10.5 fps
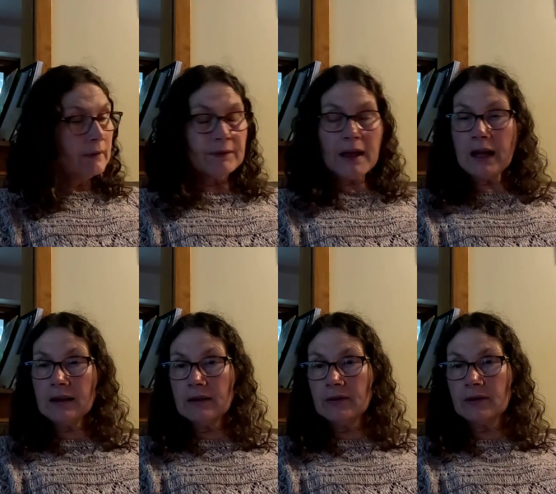
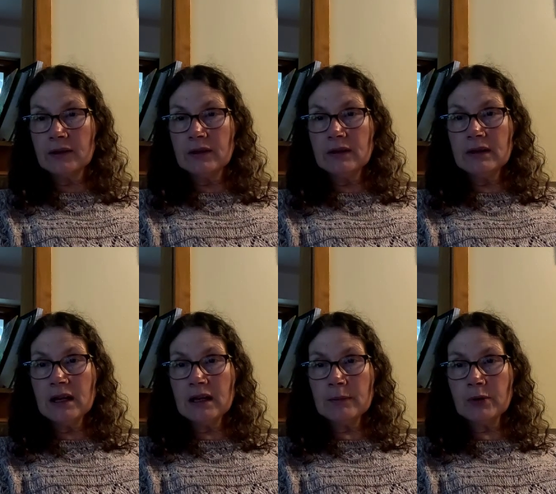That is the
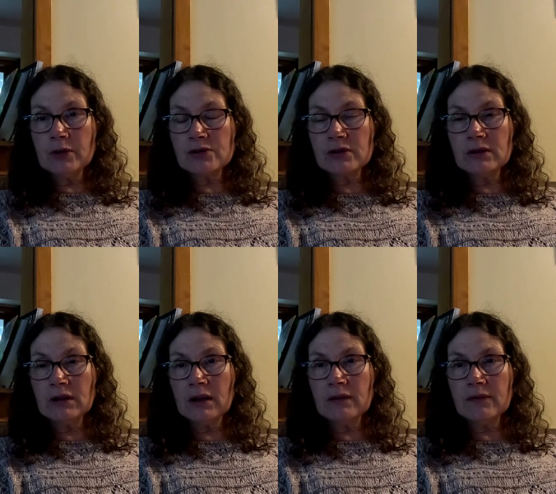knitting portion
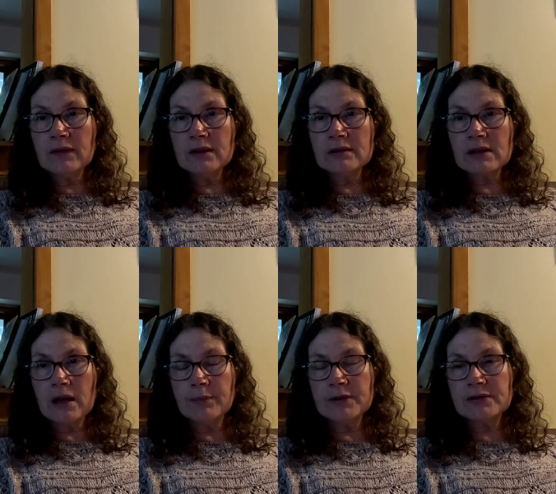of this
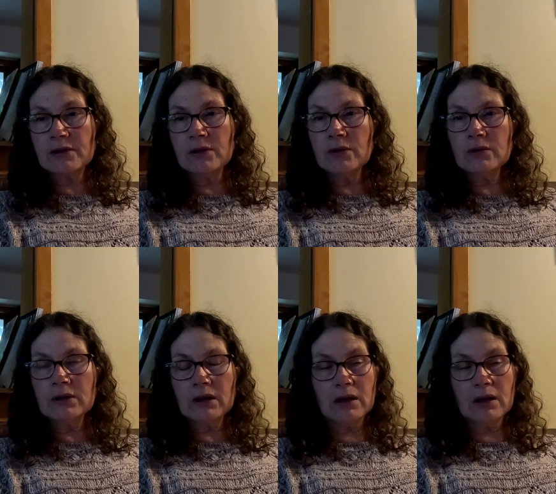episode.